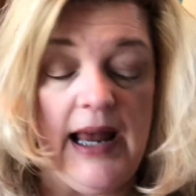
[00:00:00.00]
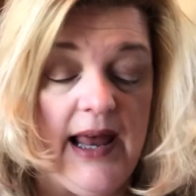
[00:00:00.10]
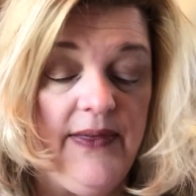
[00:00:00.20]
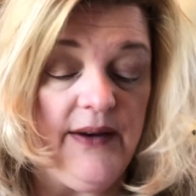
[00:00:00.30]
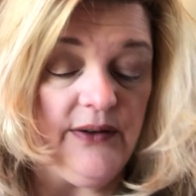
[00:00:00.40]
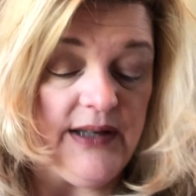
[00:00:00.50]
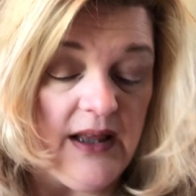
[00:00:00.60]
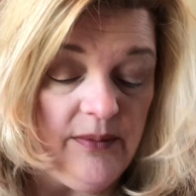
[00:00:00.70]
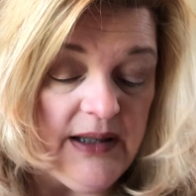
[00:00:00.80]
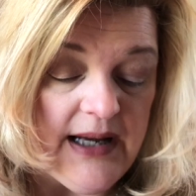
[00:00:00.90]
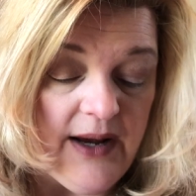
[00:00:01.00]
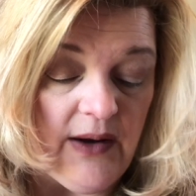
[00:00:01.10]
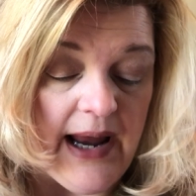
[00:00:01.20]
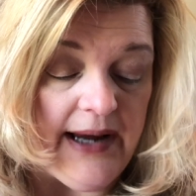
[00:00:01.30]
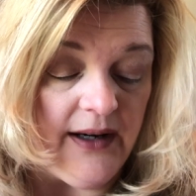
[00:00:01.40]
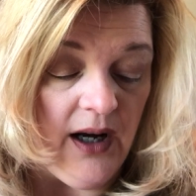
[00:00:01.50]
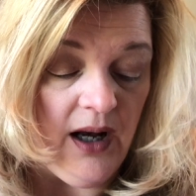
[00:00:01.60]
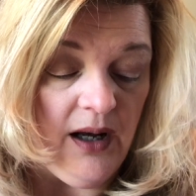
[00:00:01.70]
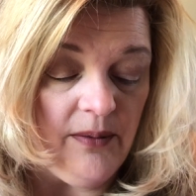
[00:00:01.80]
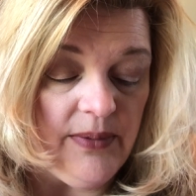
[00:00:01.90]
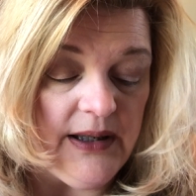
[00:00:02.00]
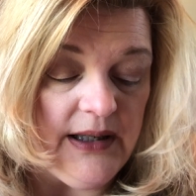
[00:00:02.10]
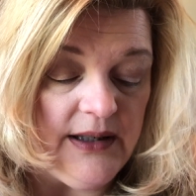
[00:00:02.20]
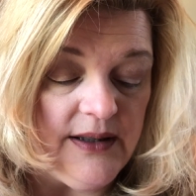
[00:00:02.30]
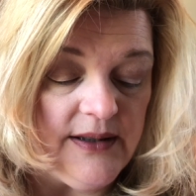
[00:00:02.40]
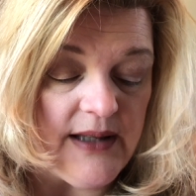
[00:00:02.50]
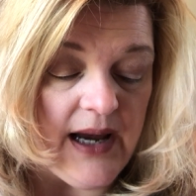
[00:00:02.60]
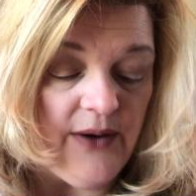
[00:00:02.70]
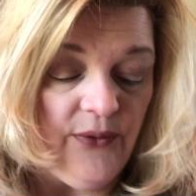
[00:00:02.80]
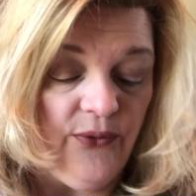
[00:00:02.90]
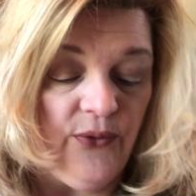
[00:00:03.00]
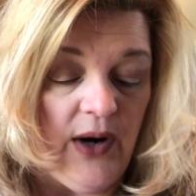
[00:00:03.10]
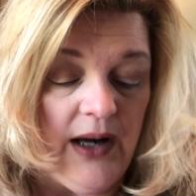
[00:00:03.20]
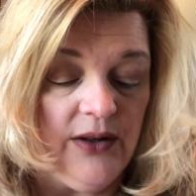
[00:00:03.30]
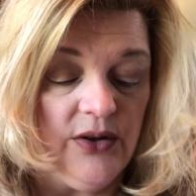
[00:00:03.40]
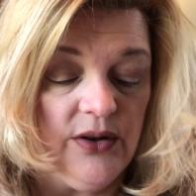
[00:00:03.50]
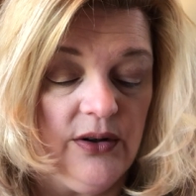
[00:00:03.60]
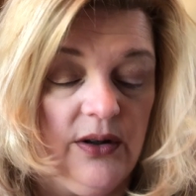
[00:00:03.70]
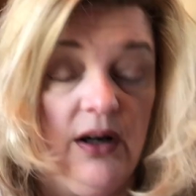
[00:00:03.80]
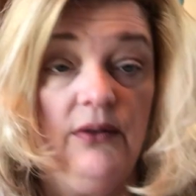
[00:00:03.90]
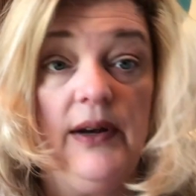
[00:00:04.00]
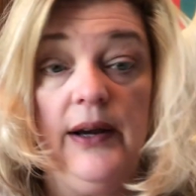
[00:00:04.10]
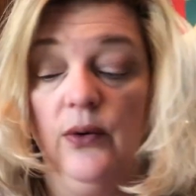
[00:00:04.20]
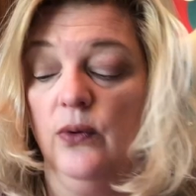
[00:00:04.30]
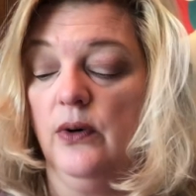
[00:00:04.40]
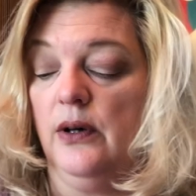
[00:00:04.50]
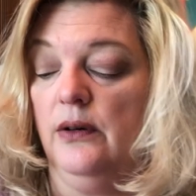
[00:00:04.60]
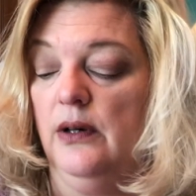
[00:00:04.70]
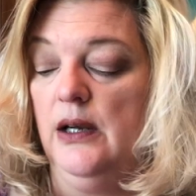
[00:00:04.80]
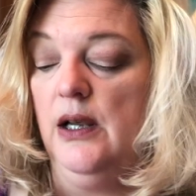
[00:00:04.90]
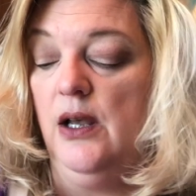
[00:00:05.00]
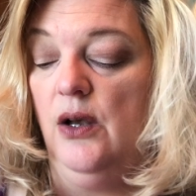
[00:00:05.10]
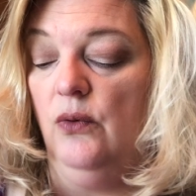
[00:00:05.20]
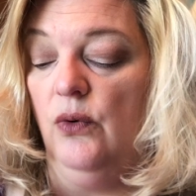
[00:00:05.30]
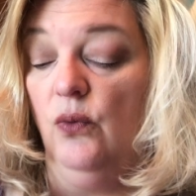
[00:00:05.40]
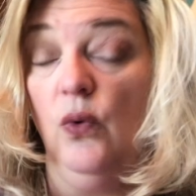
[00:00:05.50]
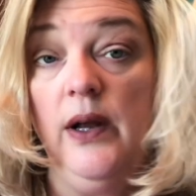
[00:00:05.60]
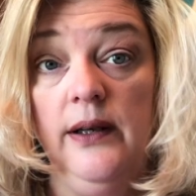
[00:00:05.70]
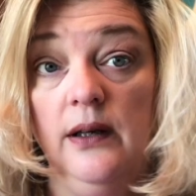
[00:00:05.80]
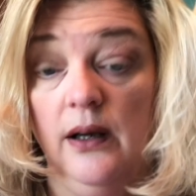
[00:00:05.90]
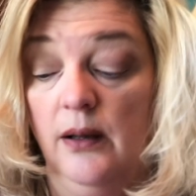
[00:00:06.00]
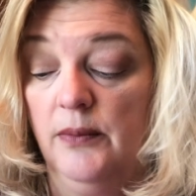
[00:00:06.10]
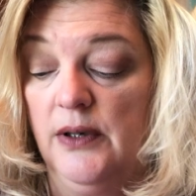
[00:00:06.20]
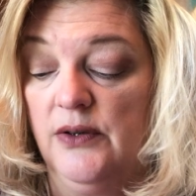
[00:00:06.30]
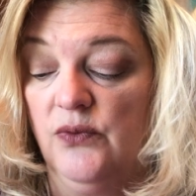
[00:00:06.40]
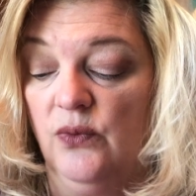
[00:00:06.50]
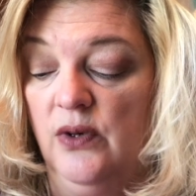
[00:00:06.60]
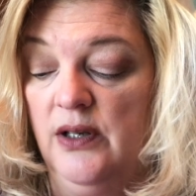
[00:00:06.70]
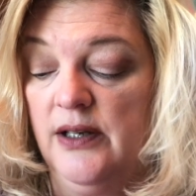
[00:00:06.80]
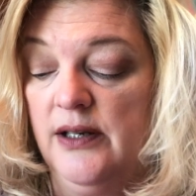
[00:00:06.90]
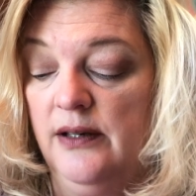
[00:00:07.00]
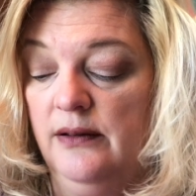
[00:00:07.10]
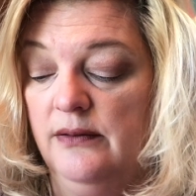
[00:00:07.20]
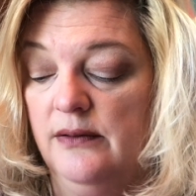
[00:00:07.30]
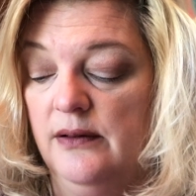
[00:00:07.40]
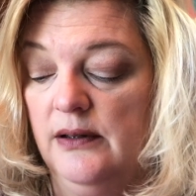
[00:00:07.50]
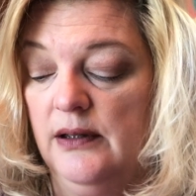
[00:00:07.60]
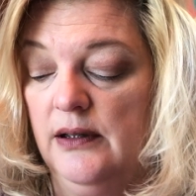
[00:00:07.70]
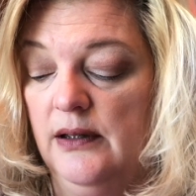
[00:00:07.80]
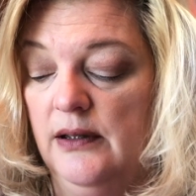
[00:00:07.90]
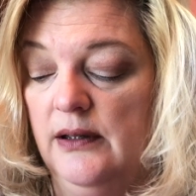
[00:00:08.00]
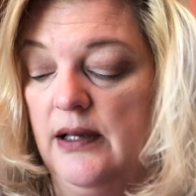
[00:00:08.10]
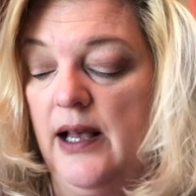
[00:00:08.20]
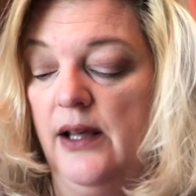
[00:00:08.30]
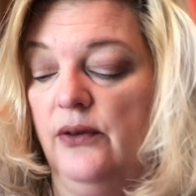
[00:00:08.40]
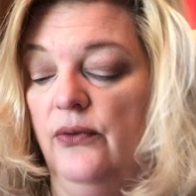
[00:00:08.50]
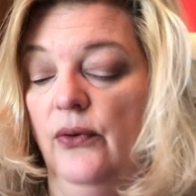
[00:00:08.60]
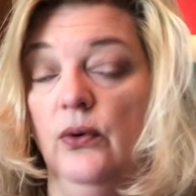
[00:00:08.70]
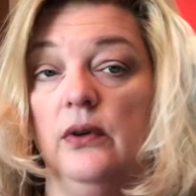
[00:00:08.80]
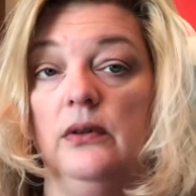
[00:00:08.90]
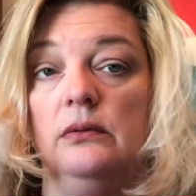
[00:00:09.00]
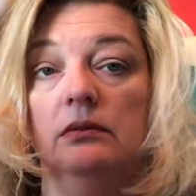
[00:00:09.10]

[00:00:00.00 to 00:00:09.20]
and they're telling me now a cup is a fraction of a quart. Well, 1 cup is 1 out of 4,